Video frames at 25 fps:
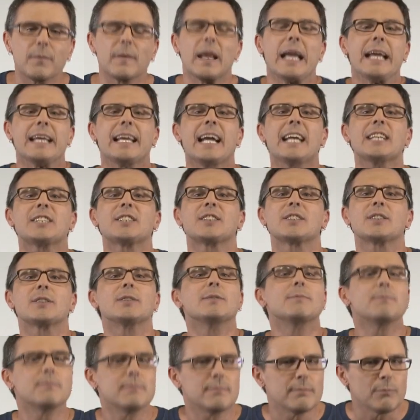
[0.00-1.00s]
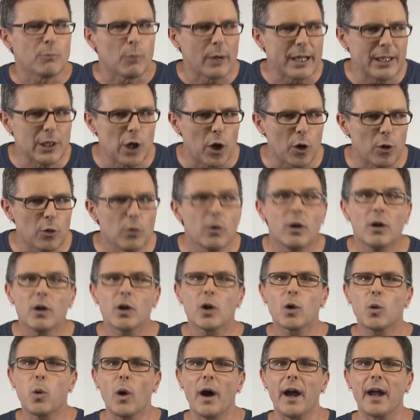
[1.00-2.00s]
Yes, we know
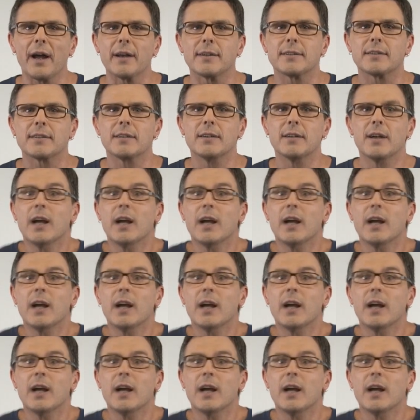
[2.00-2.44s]
quiet.